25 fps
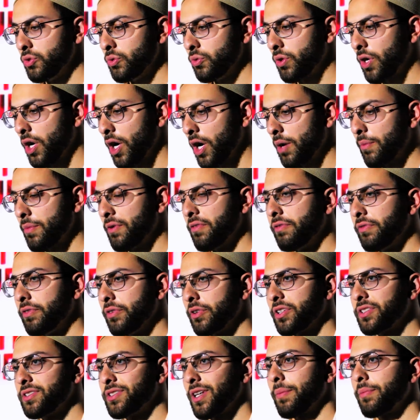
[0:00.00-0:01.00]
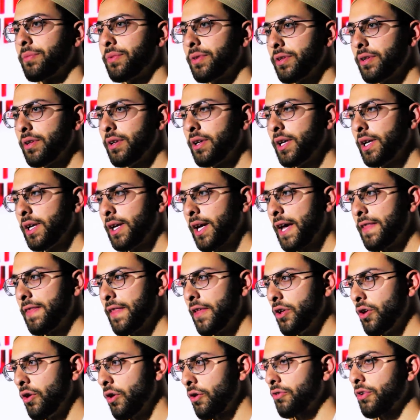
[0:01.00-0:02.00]
to come and feel accepted, and
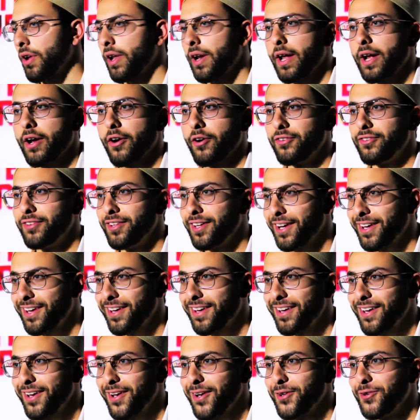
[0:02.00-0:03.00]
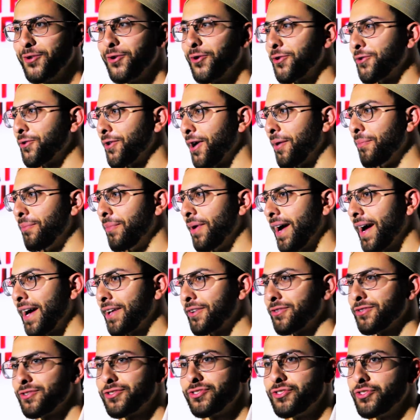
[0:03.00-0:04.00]
that no, you're not a heretic, no, you're not
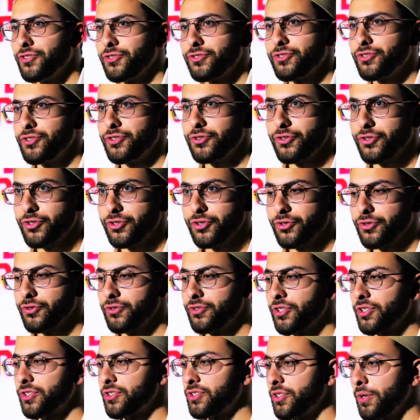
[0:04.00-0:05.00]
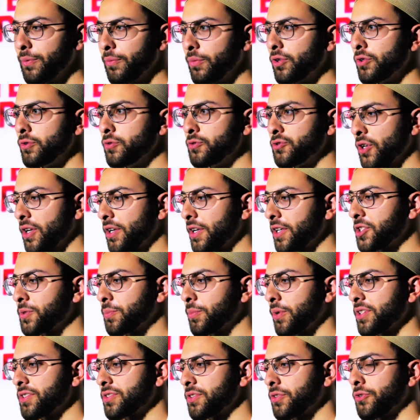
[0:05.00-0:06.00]
bad, you're just, you're, you're, you're just someone who's trying to
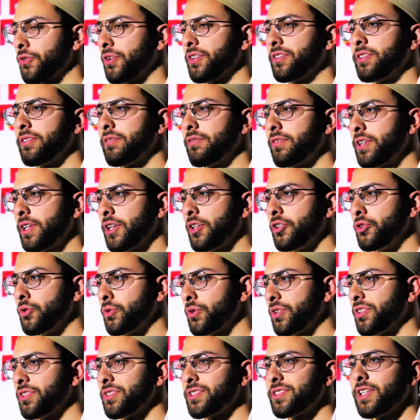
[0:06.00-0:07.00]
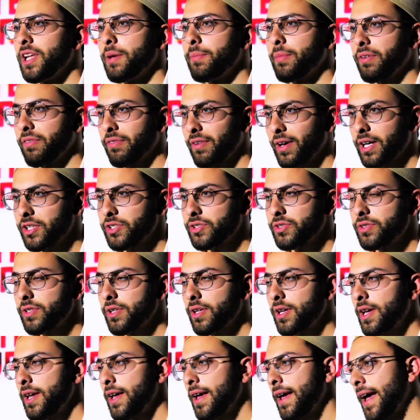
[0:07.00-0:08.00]
express their creativity and do it in an Islamic
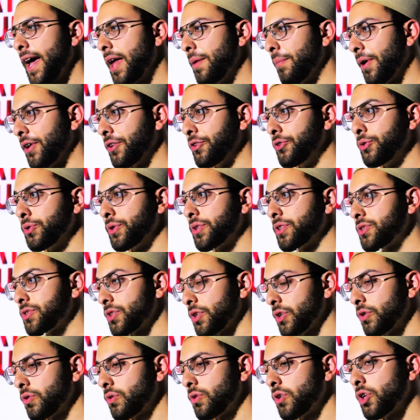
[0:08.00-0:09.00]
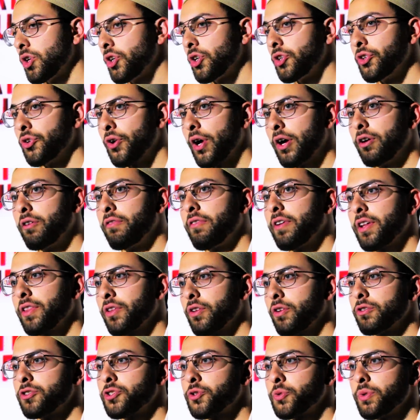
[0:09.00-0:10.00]
fashion. And by doing so, you're elevating
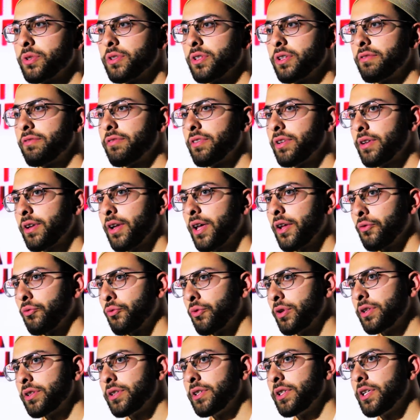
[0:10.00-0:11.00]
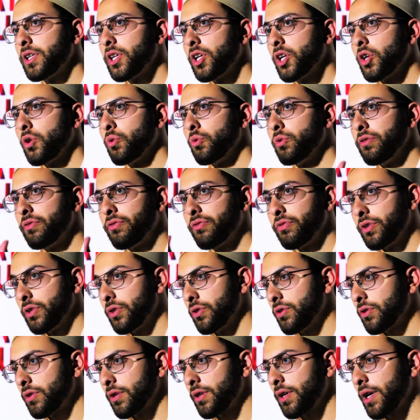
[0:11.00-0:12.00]
the culture we live in, and really, we
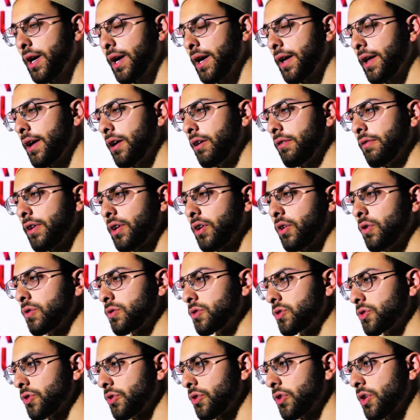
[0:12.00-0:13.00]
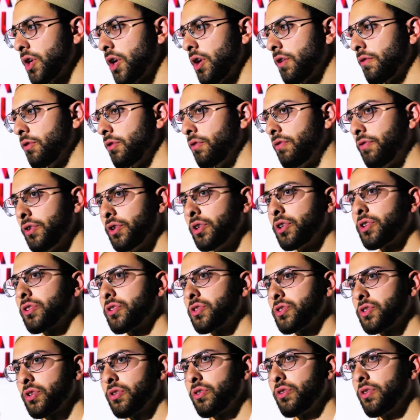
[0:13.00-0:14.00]
feel at Elevate Culture fulfilling
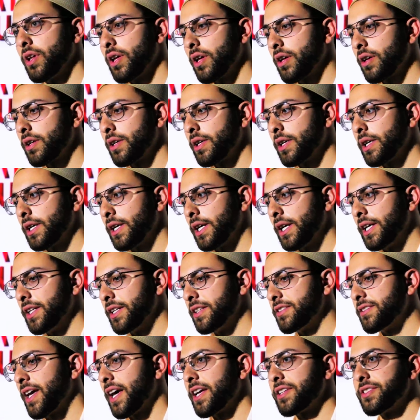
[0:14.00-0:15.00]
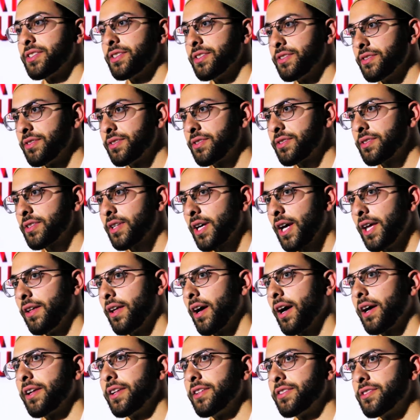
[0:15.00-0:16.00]
the Sunnah in its essence and
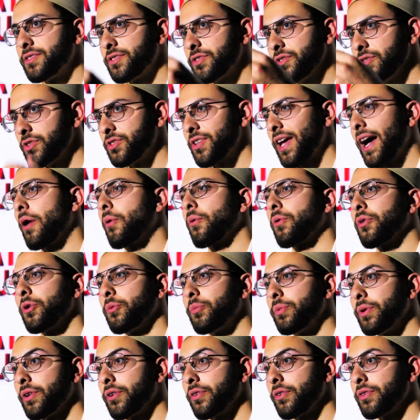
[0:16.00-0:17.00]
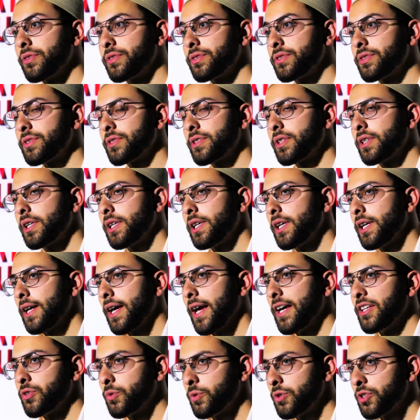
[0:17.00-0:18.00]
not in its just outward appearance.
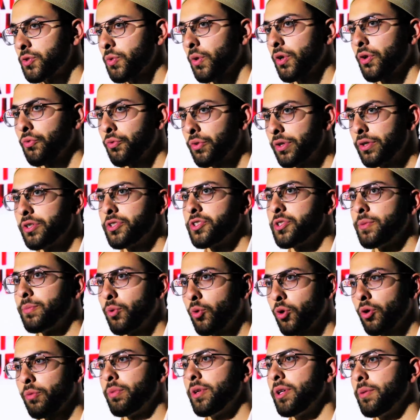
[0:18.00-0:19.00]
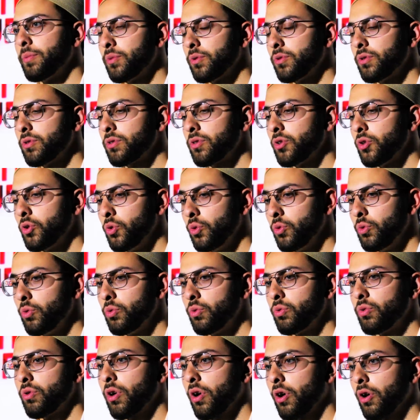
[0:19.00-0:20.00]
And so we just want to really support people
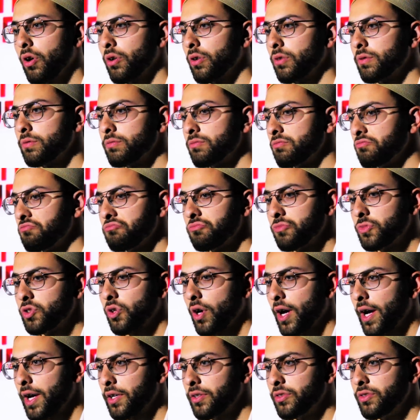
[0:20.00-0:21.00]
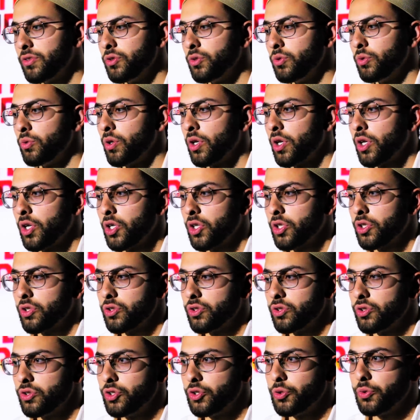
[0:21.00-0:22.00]
who are trying to
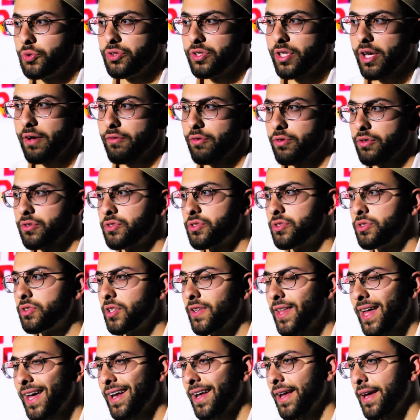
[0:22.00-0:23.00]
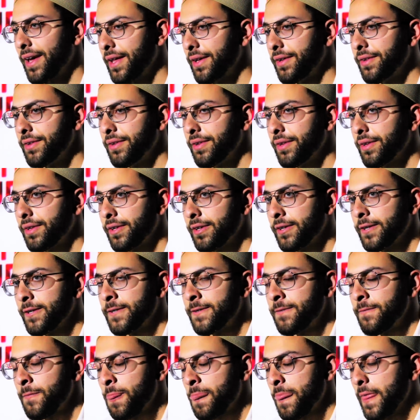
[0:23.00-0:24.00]
do endeavors to that end
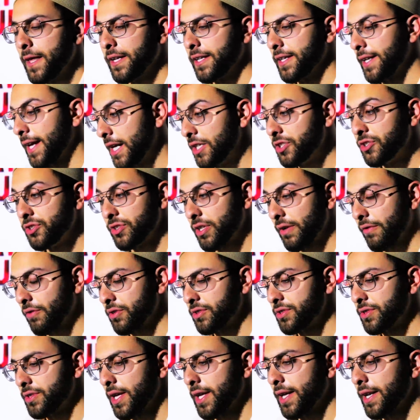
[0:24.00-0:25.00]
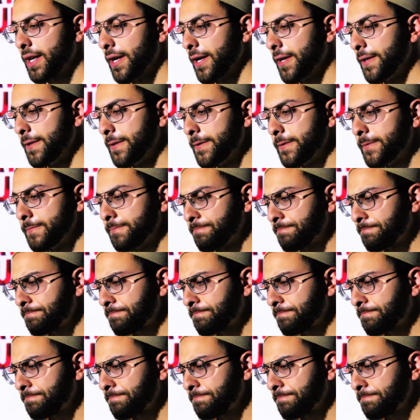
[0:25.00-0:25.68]
and engage endeavors to that end